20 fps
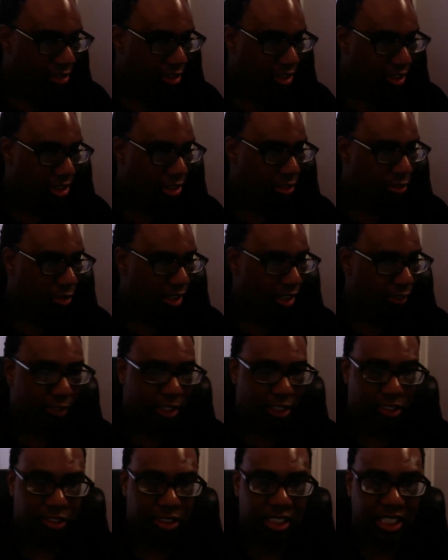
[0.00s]
question is, what
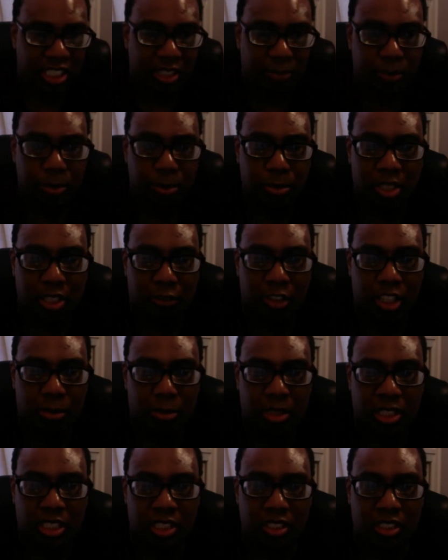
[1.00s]
advice can you give people that want
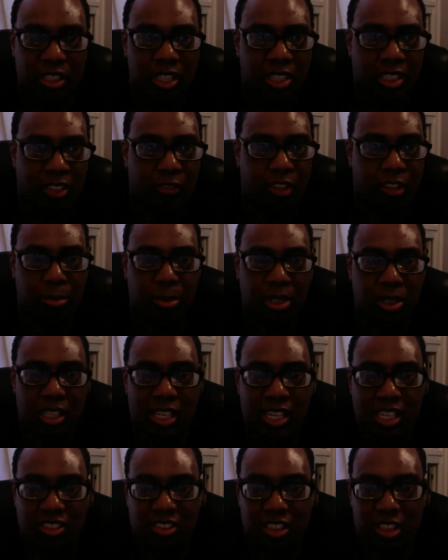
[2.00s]
to be an
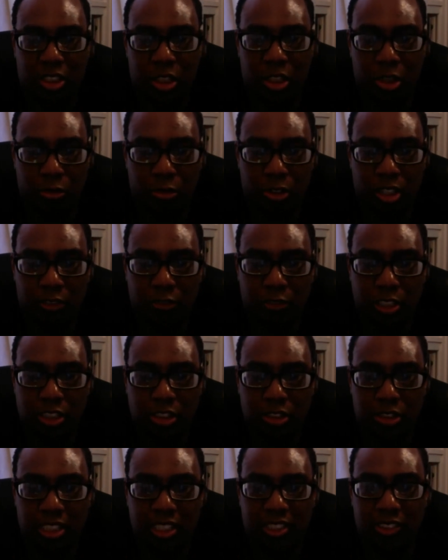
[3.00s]
artist like you? What advice
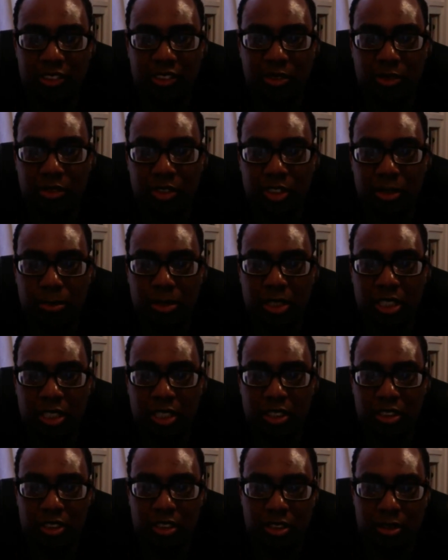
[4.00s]
can you give them to be
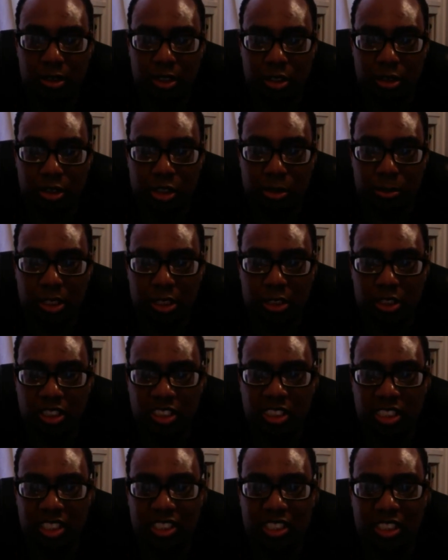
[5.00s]
a good
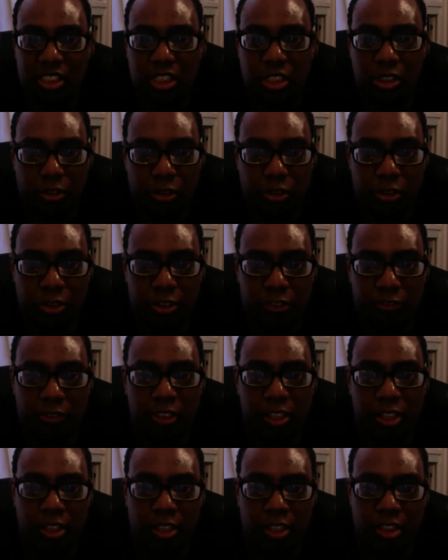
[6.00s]
singer like you, or
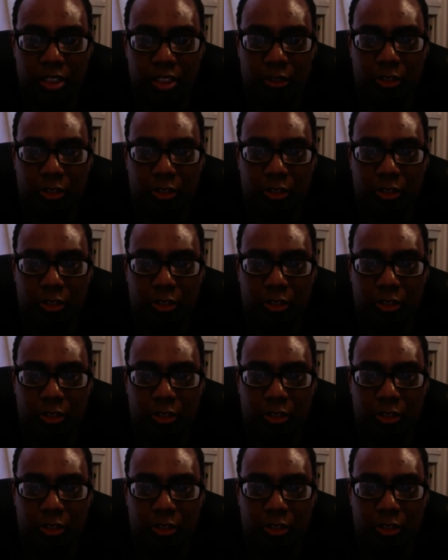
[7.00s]
that